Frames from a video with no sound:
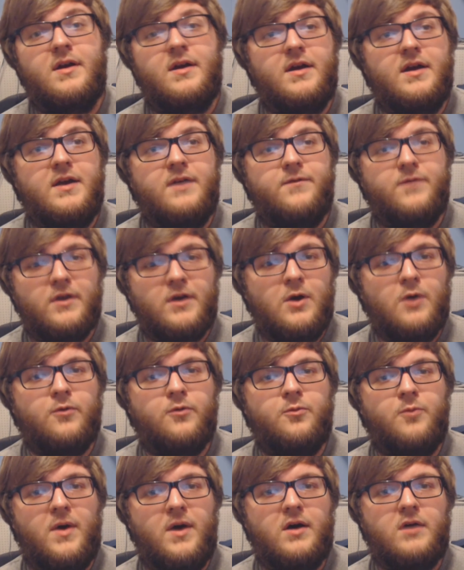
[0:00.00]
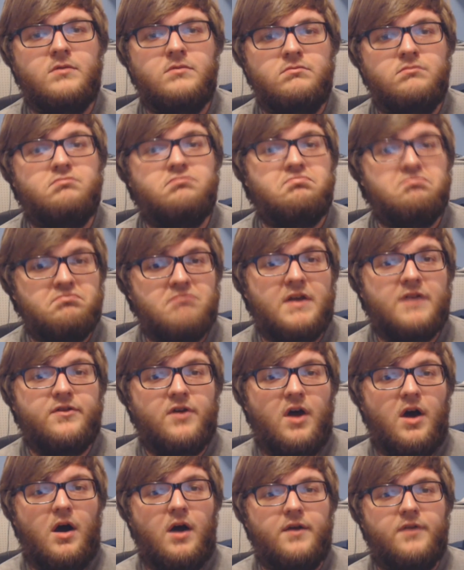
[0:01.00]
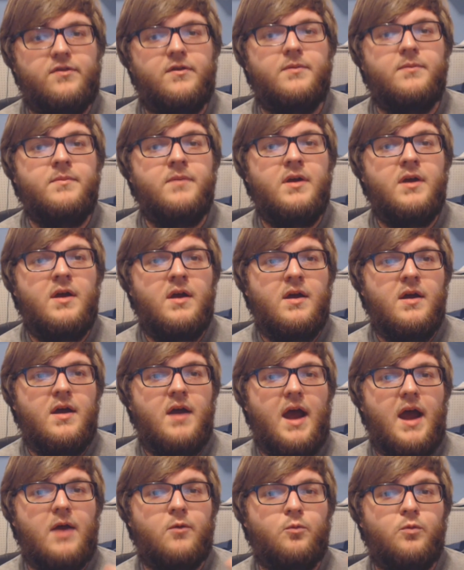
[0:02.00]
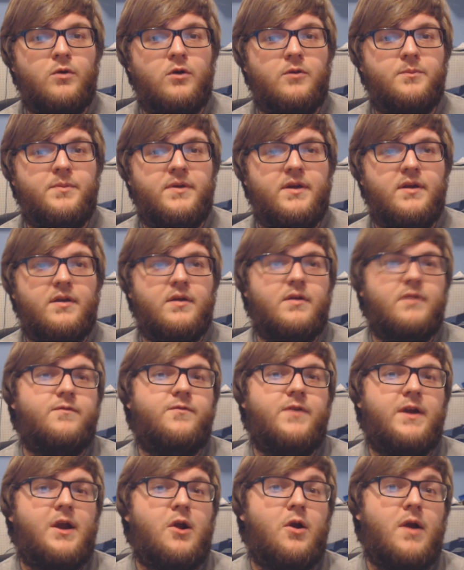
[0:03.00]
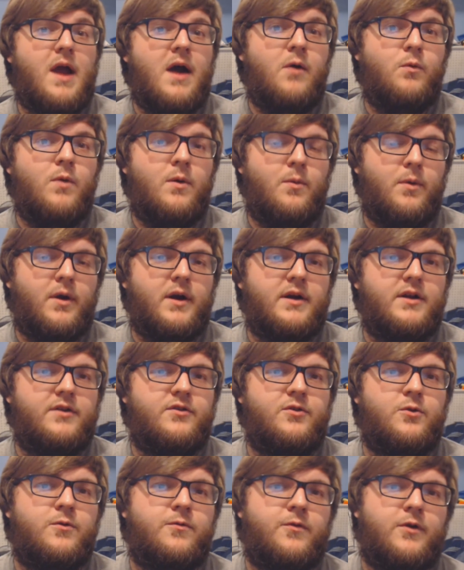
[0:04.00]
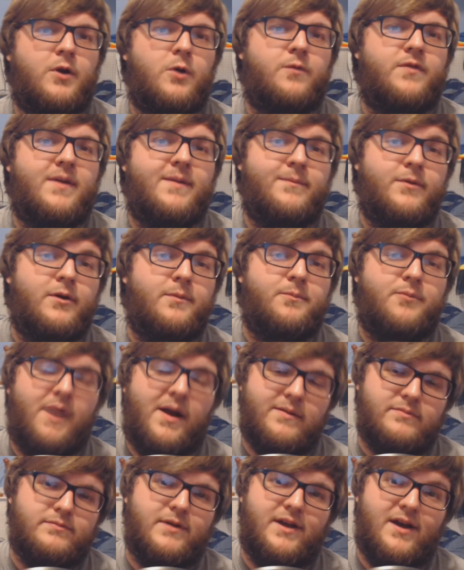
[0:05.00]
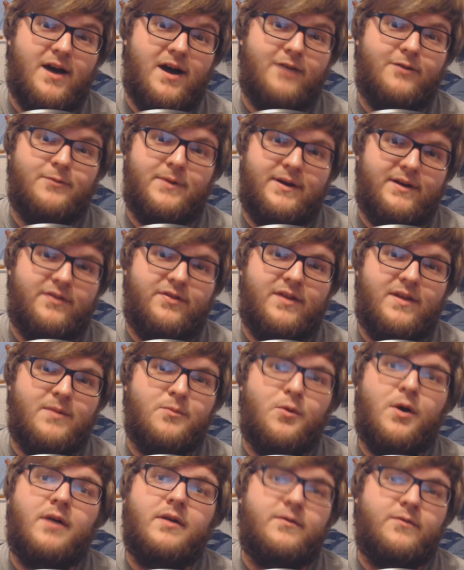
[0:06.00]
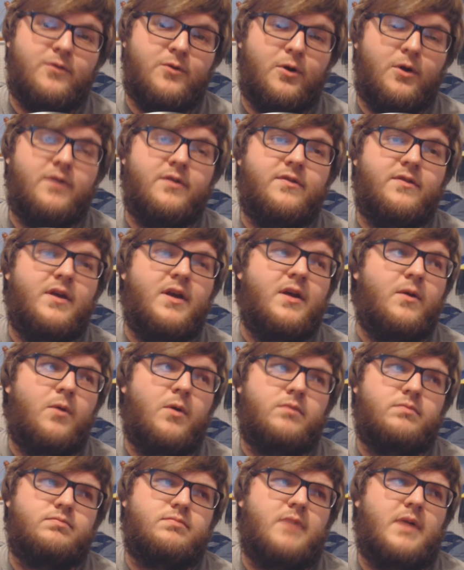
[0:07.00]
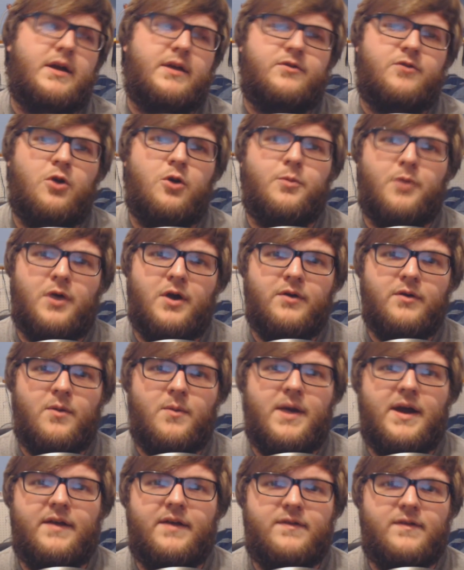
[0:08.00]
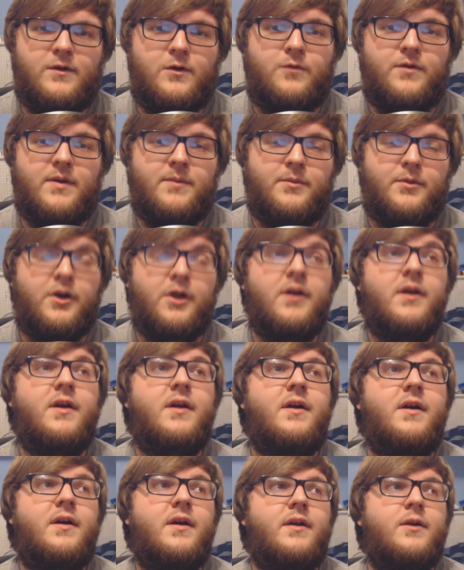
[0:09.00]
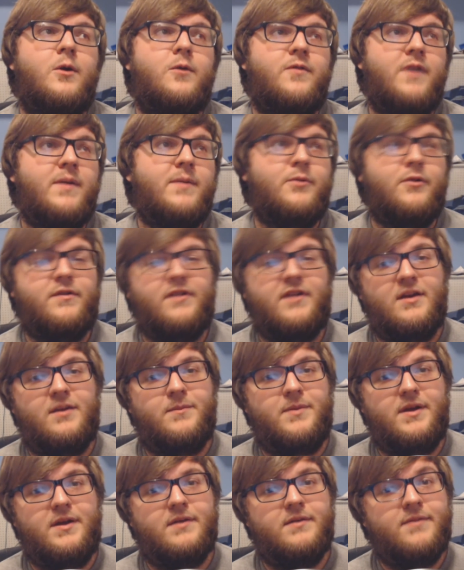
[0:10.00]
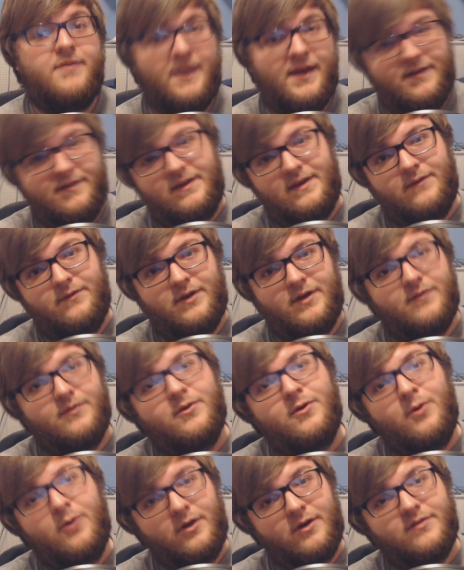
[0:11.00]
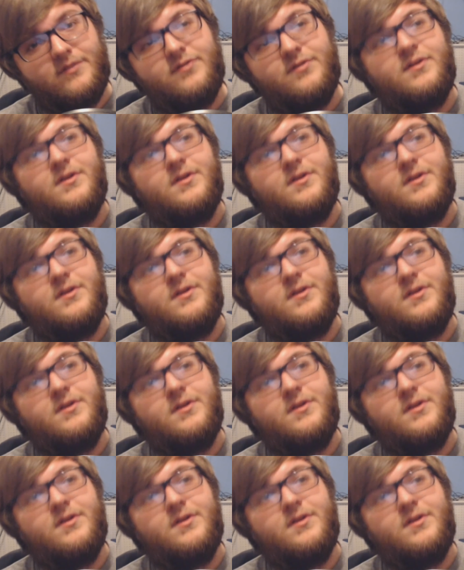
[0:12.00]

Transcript: If it goes well, that's awesome. And we'll be figuring out what we're going to do for November. Probably a Halloween theme one, of course. Well, October. I don't know why I said November. November is going to be Thanksgiving, of course.